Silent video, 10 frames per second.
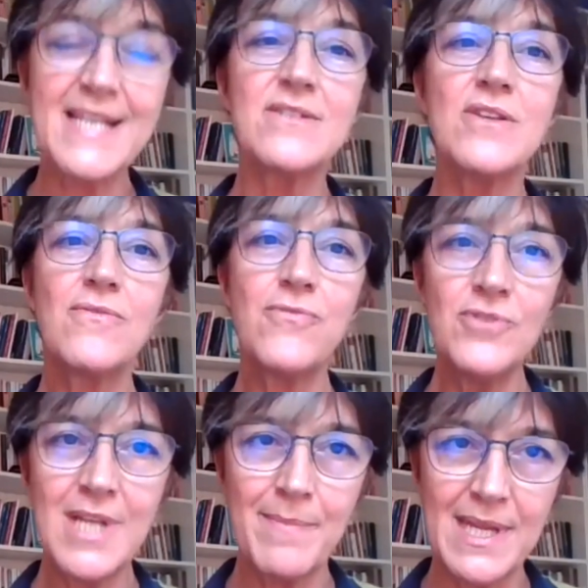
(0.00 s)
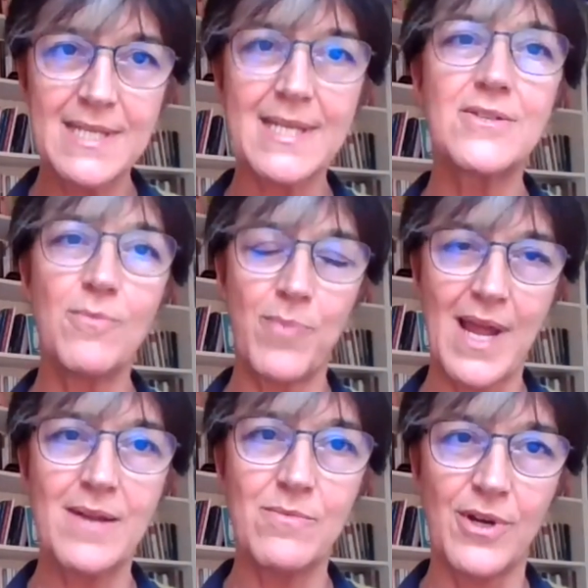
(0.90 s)
is fundamental to
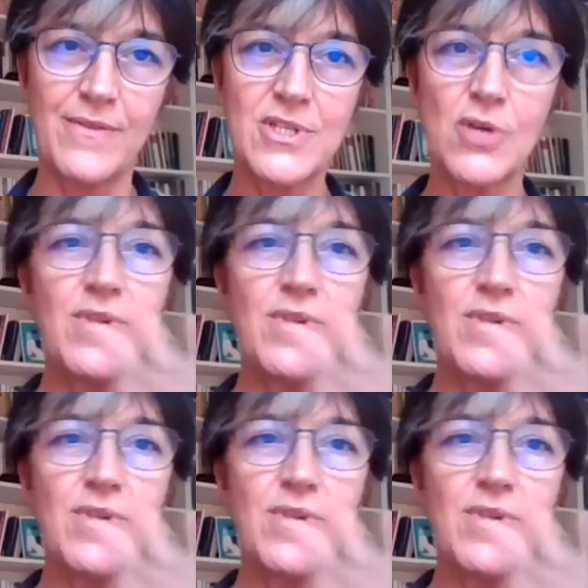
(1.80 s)
plan with. So